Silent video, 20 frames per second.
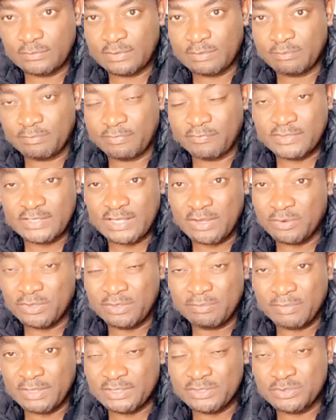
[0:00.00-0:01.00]
I'm professing all
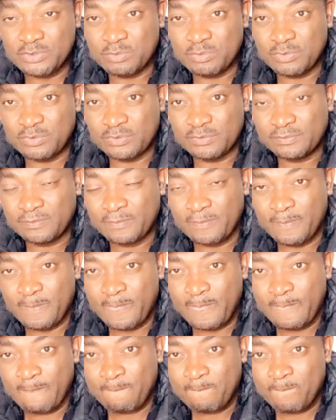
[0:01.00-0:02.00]
the matches tomorrow.
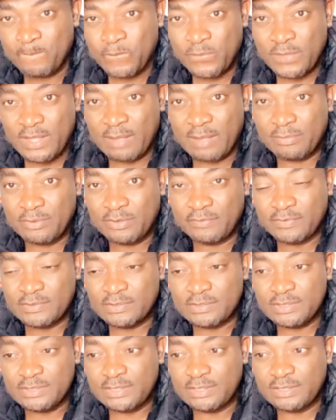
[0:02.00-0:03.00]
Cameroon
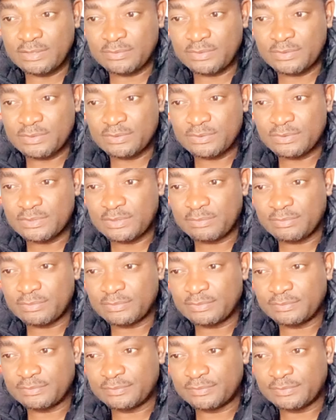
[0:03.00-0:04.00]
versus Guinea, what's going to
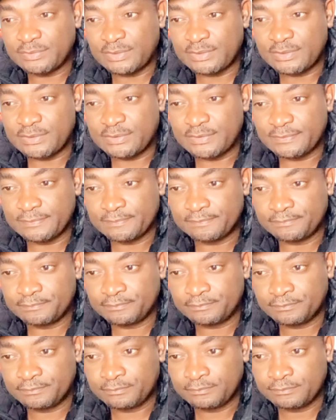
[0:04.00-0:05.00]
happen? Yes.
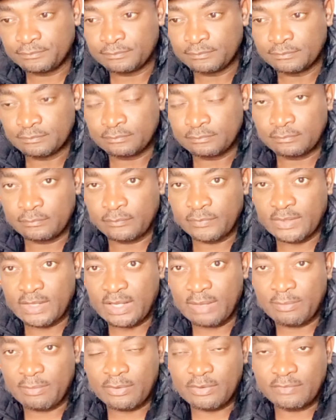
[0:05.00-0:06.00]

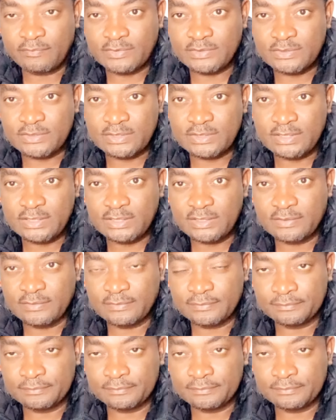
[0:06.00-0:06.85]
Cameroon versus Guinea.